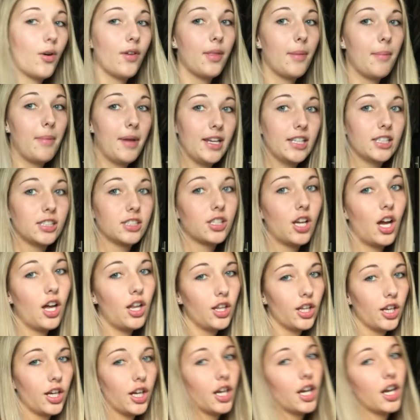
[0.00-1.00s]
or the base
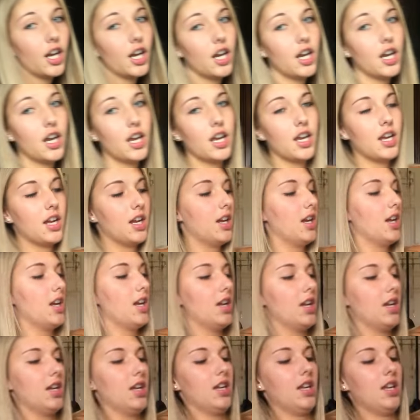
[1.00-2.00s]
color
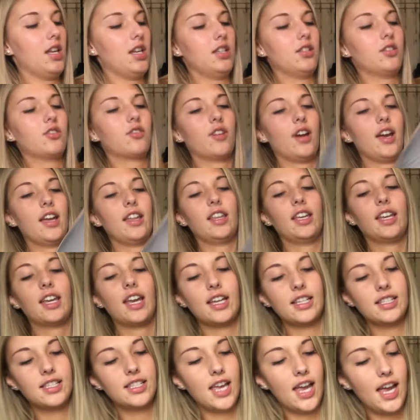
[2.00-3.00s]
is gray like
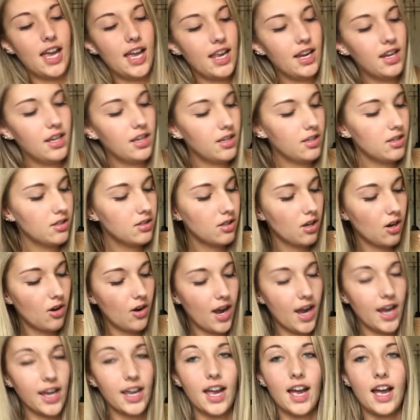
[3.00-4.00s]
I said so
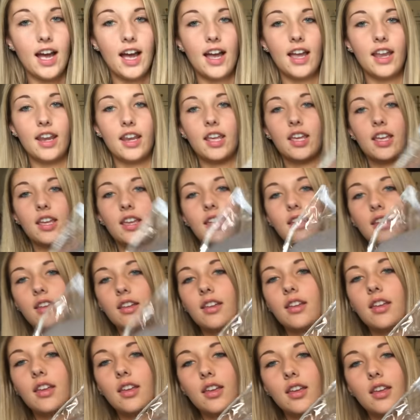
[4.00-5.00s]
I got
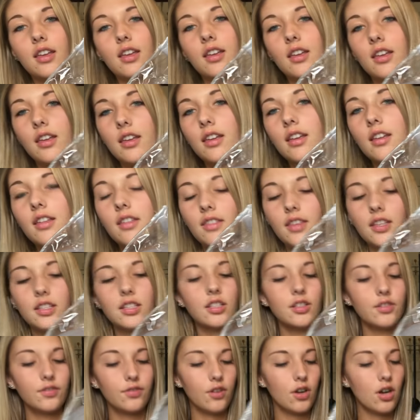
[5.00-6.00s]
this
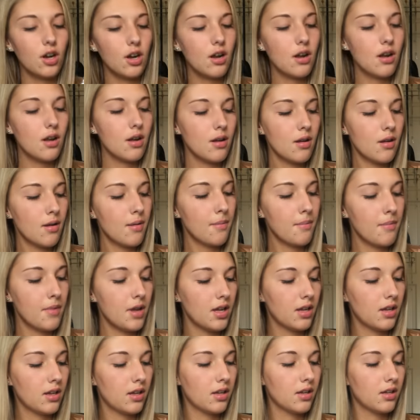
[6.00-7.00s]
is from
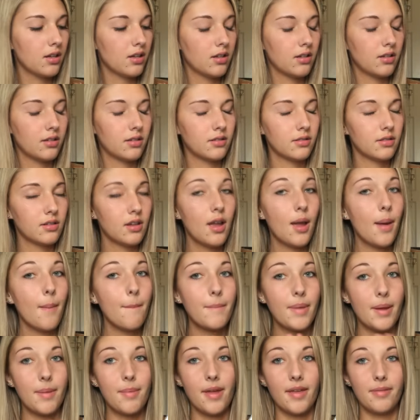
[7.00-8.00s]

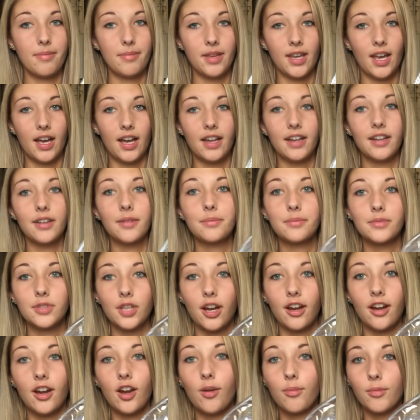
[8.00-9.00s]
Bed Bath & Beyond.
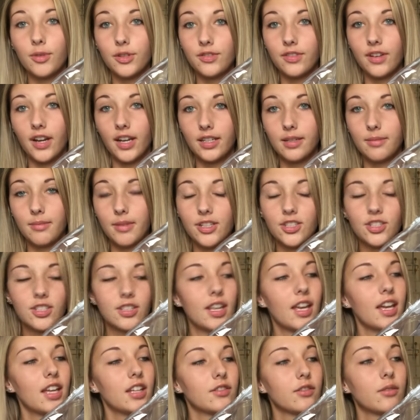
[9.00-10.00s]
Sorry, I almost forgot to mention
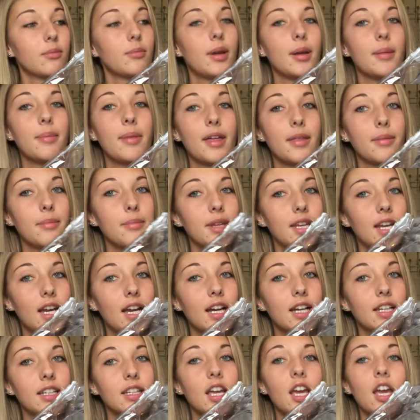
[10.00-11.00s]
that. It's from Bed Bath &
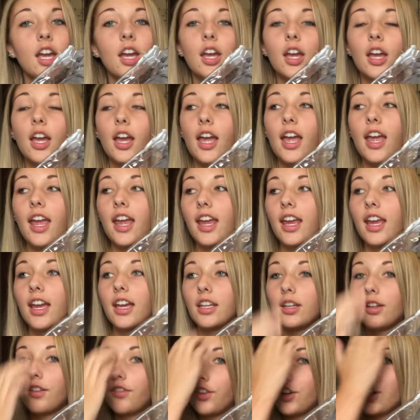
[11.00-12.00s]
Beyond.
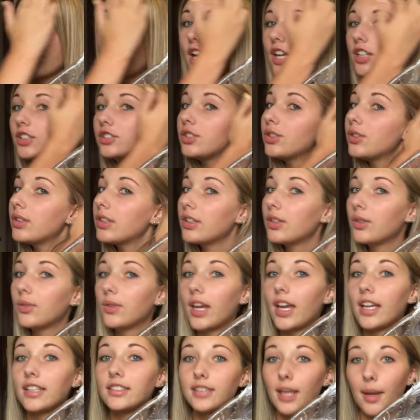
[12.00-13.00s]
And if you're a college student, you
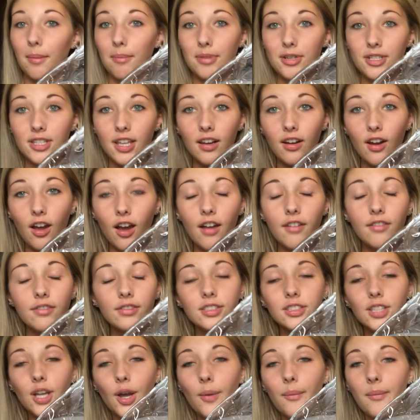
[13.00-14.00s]
get 10% off,
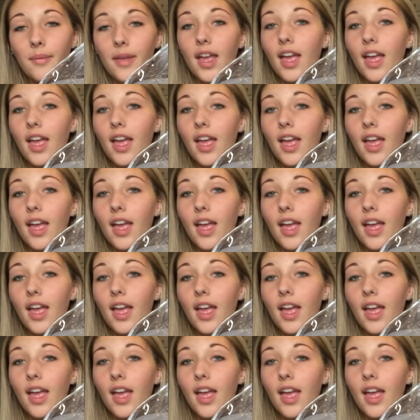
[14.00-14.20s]
so